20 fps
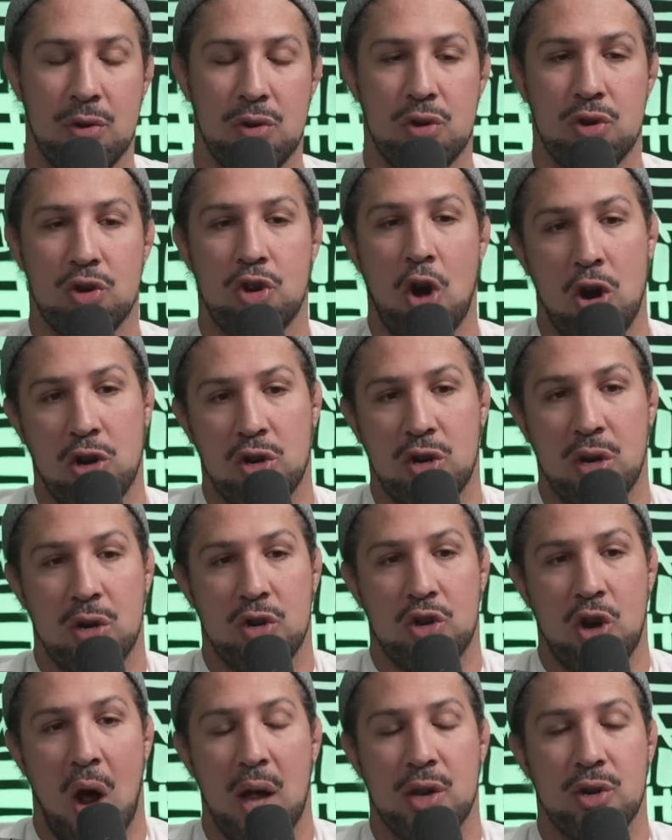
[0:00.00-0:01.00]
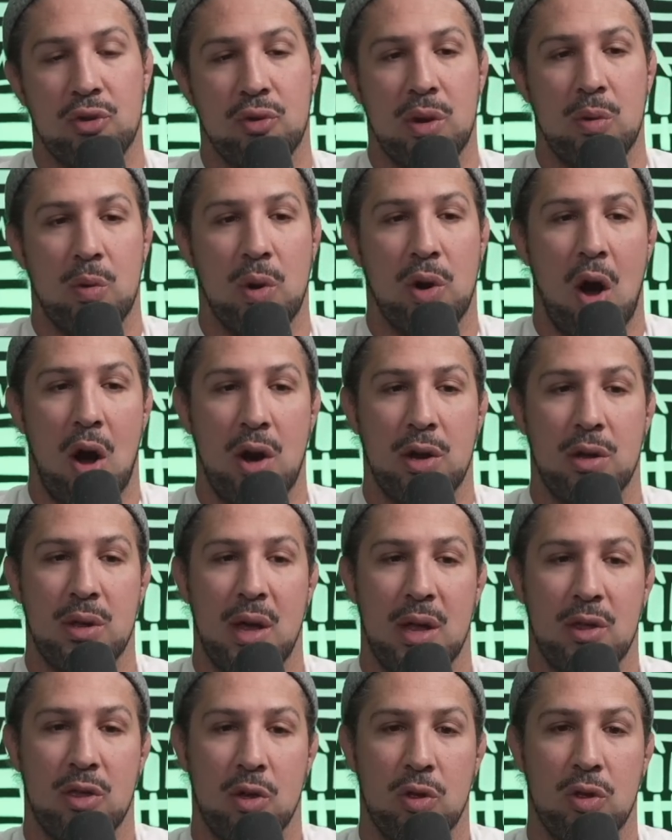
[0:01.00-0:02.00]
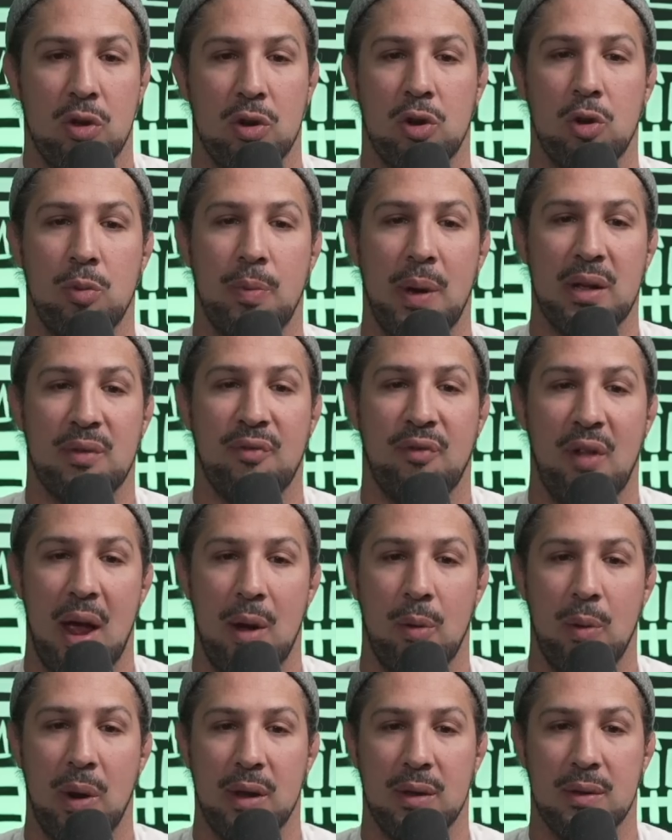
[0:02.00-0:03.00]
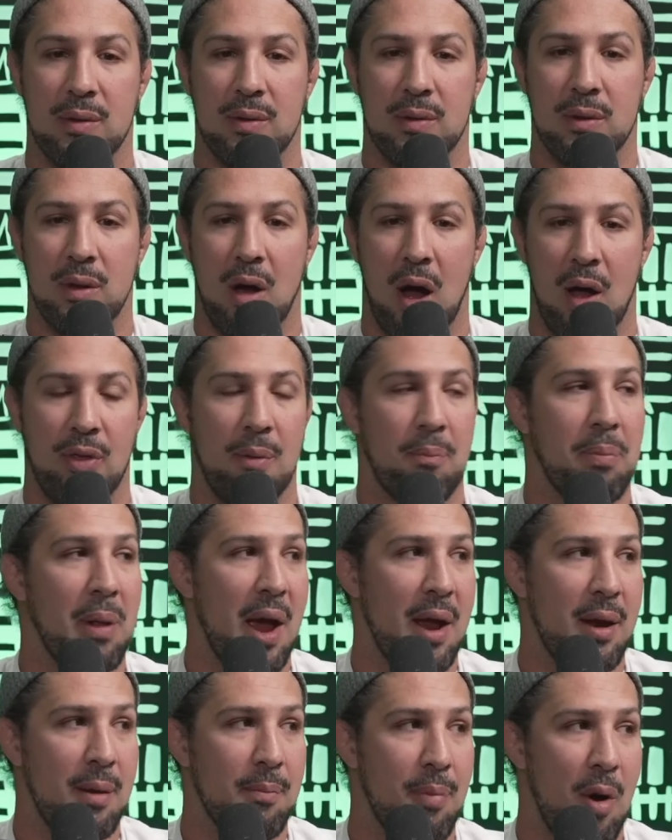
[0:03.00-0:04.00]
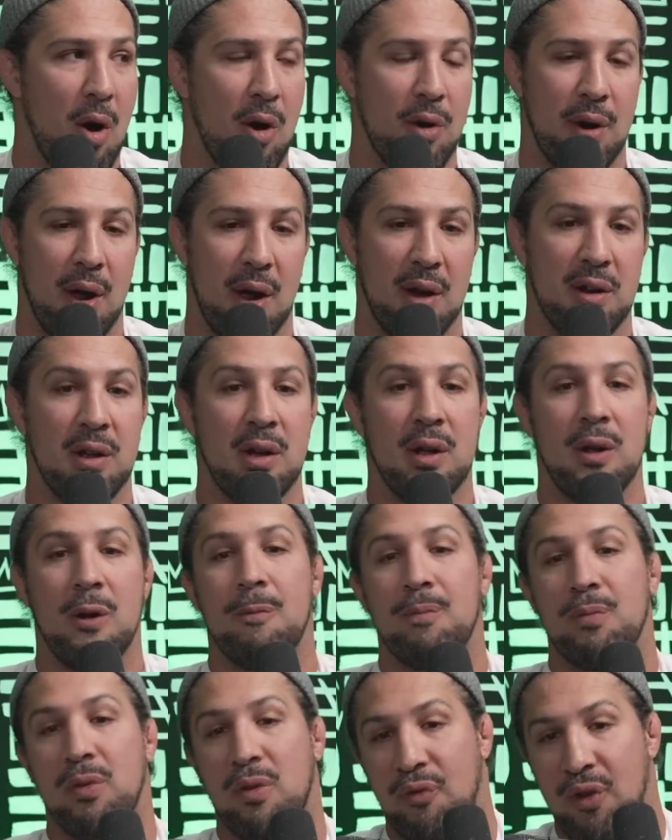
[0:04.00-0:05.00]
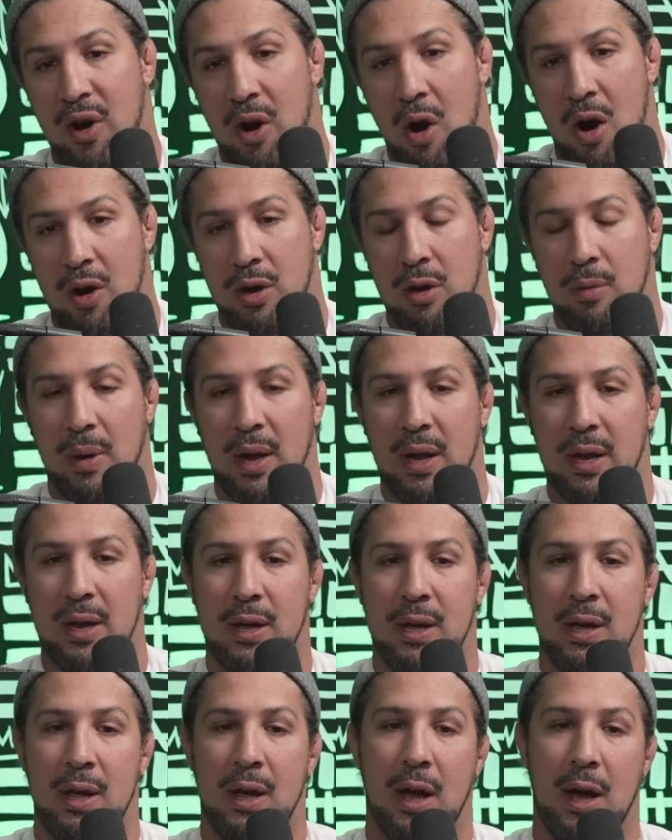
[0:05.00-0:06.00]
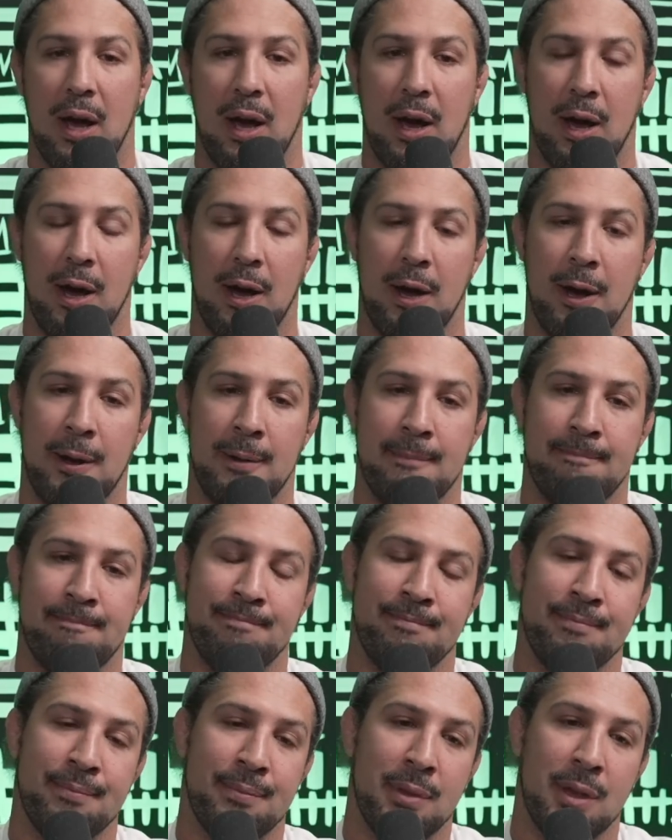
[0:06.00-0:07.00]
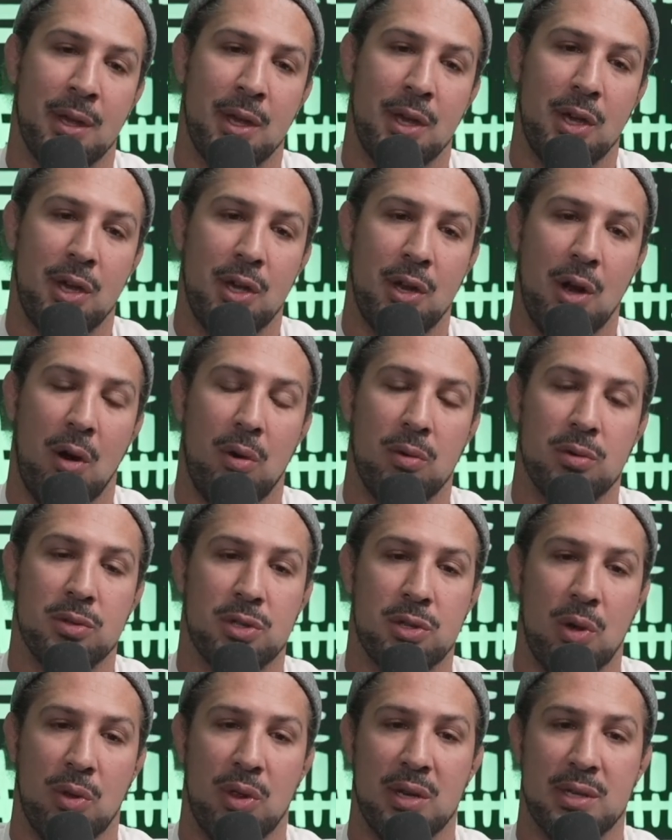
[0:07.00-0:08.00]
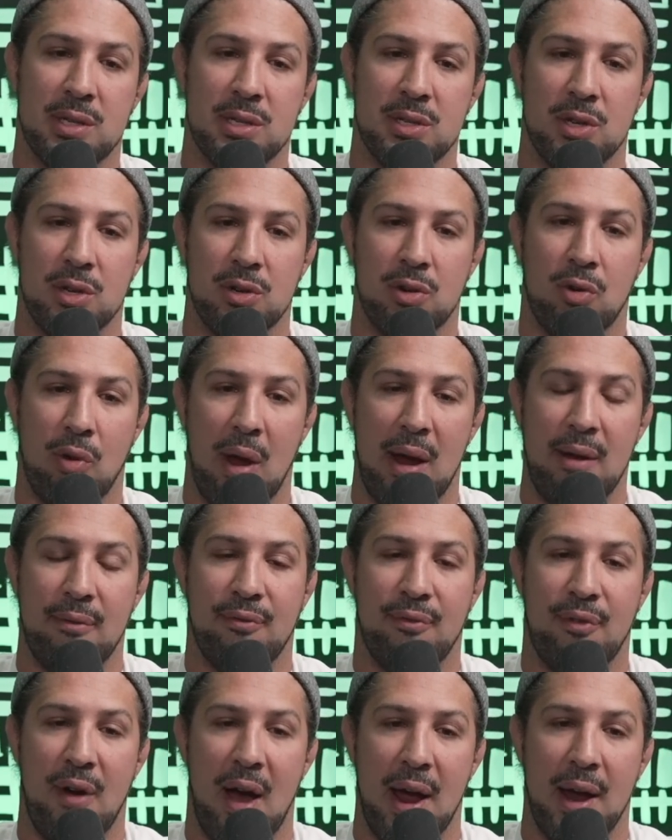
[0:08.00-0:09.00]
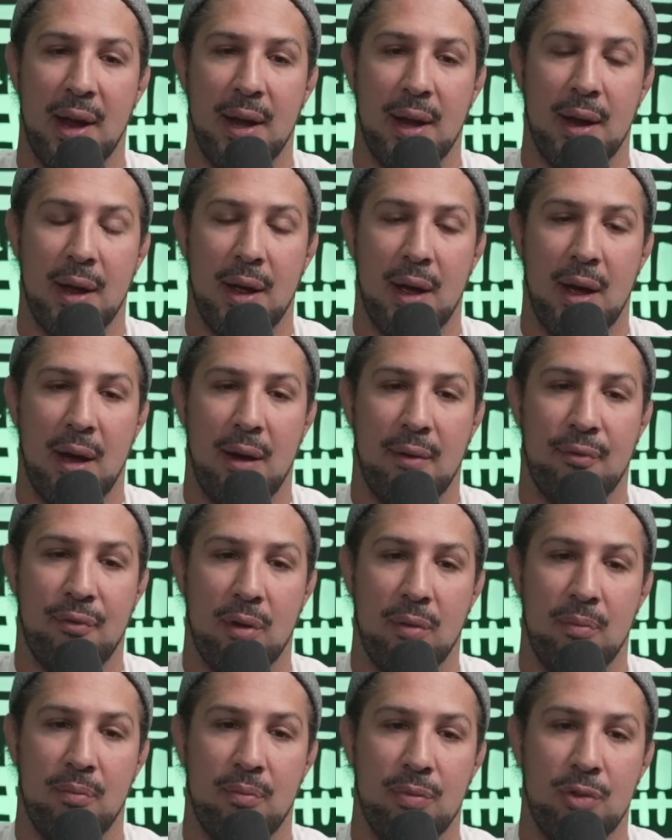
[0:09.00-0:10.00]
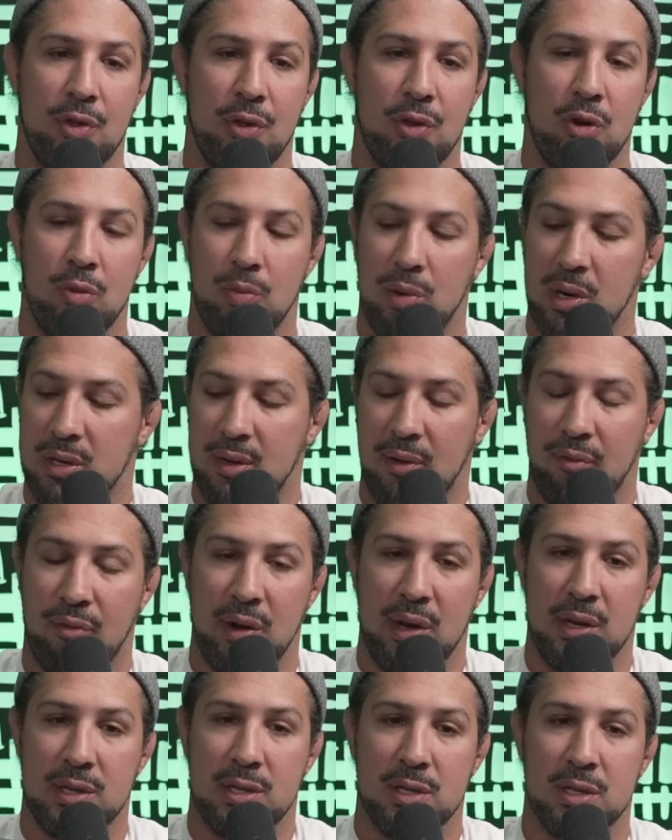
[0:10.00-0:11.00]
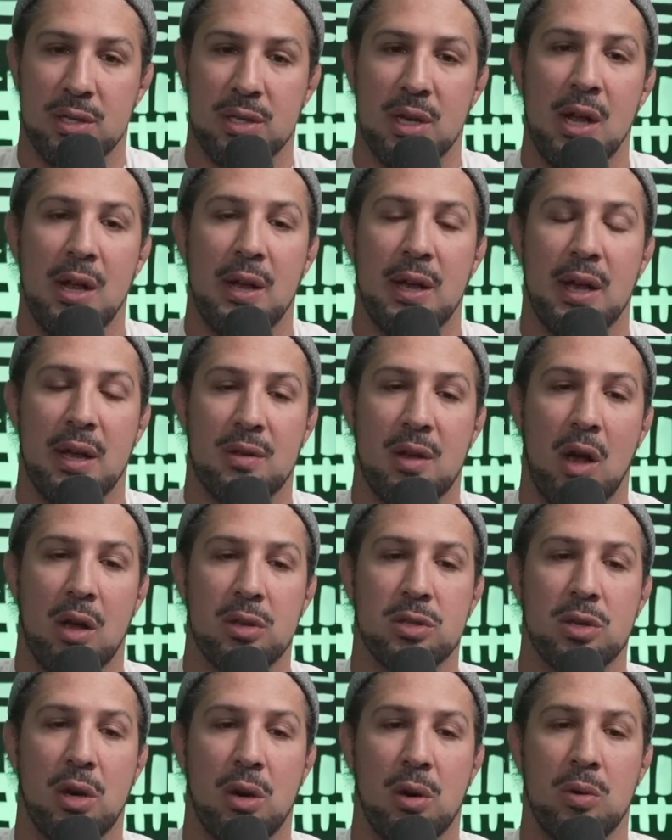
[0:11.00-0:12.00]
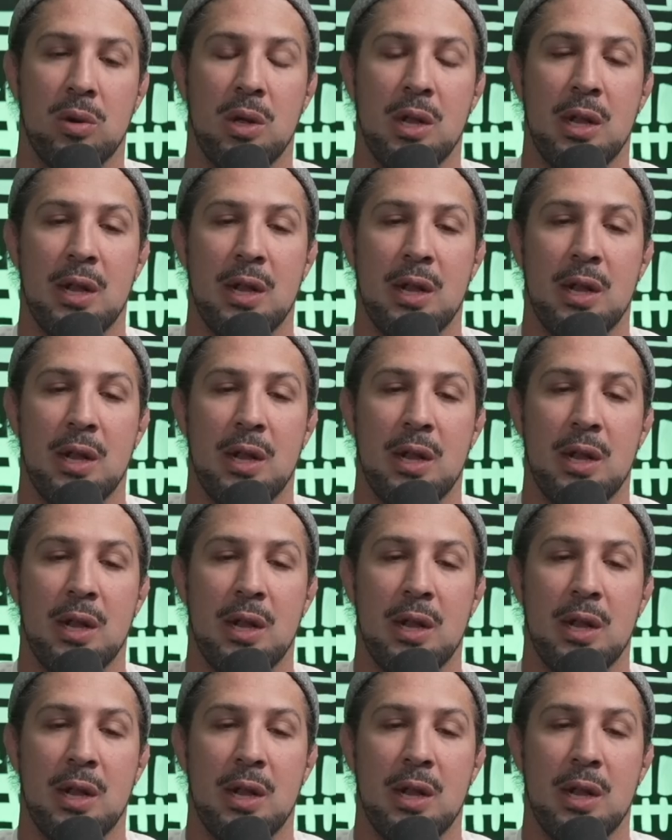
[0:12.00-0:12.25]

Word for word: Chart- would argue that they're the two best flyweights on the planet, bar none. It's a fair argument. Um, you know, so this is a great fight uh, for numerous of reasons. It's also